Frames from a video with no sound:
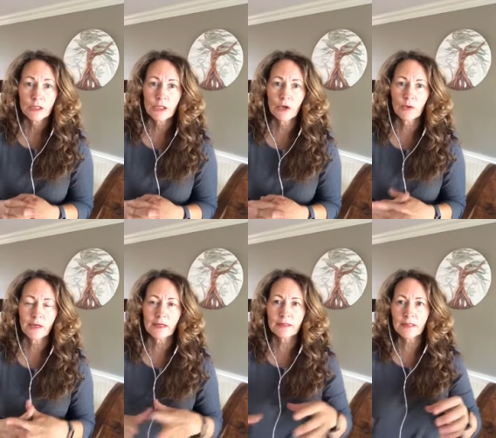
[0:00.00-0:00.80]

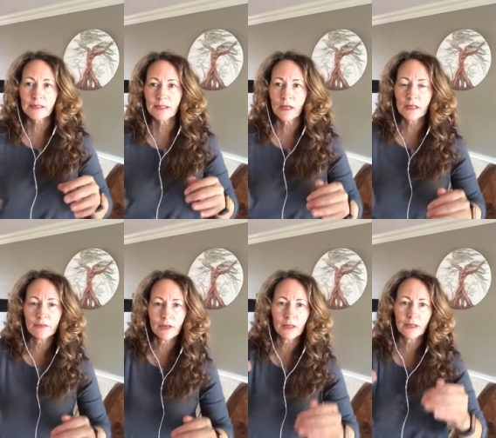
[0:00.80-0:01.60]
So it, it's kind
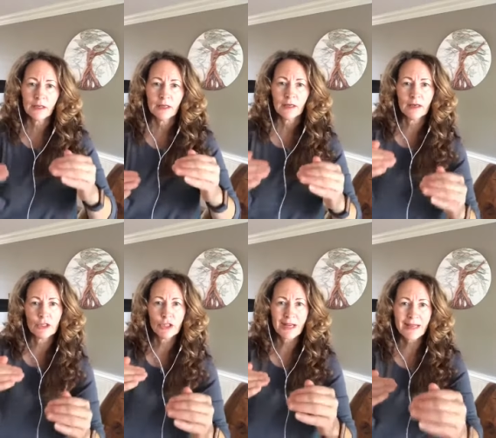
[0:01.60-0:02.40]
of a
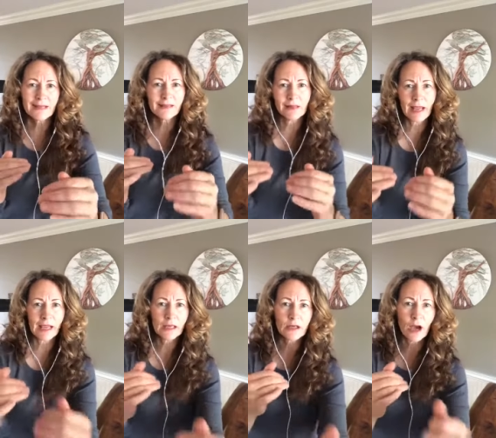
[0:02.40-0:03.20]
a shaky little
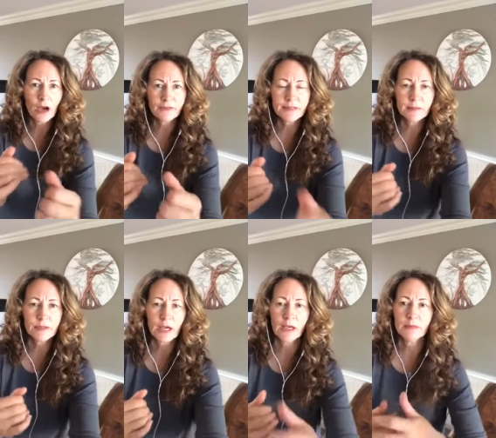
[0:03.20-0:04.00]
handoff
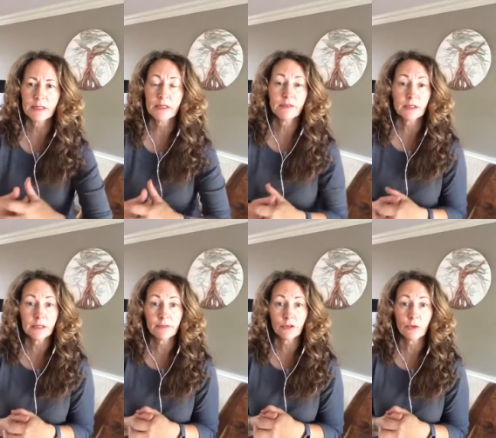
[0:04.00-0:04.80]
sometimes. And if the
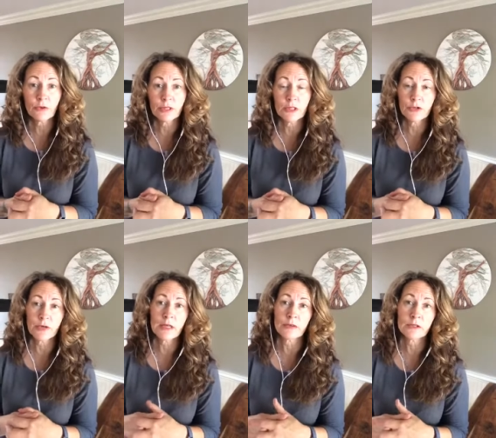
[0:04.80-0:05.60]
liver or the
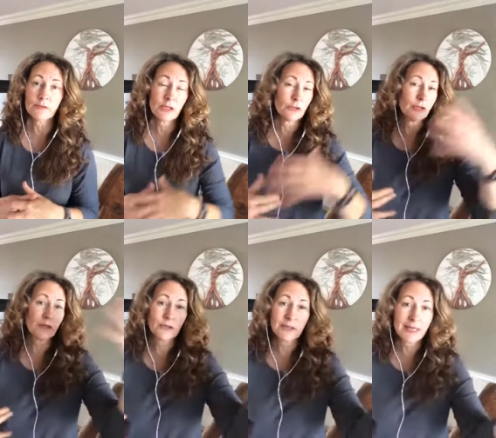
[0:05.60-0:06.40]
adrenals, if the
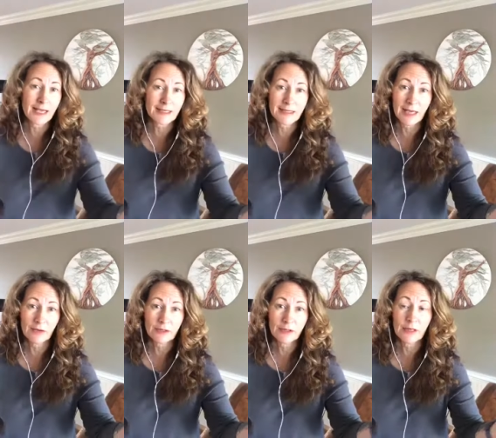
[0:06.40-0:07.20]
adrenals are taxed
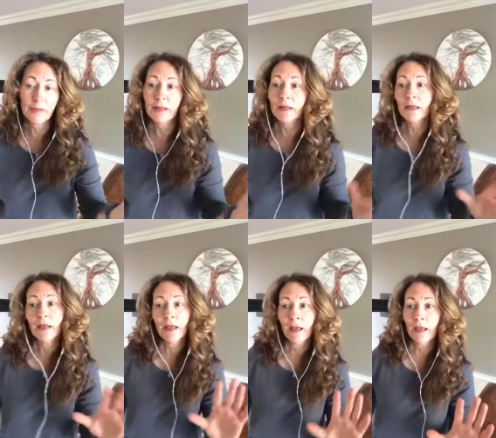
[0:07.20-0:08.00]
out, they're gonna be like,
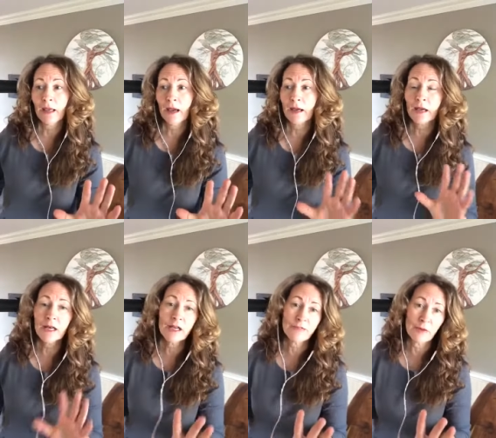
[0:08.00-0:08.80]
hey, I
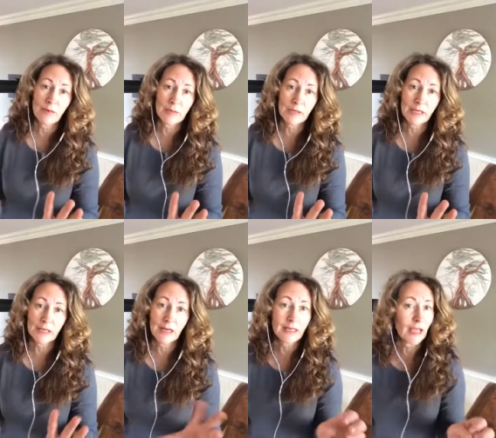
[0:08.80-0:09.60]
got enough on my
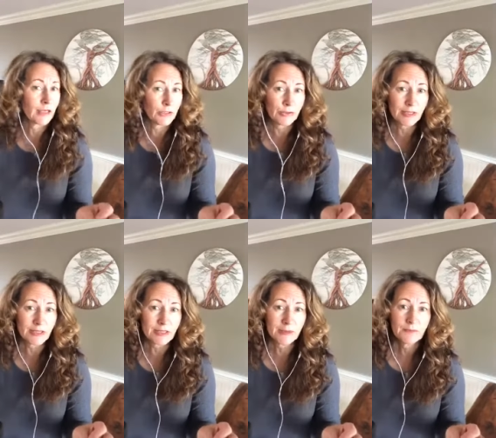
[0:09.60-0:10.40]
plate, I can't do
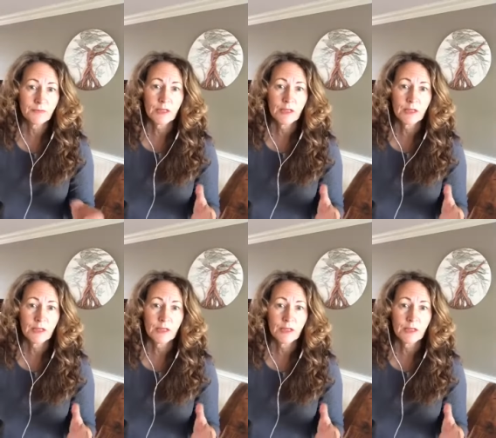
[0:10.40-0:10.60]
this.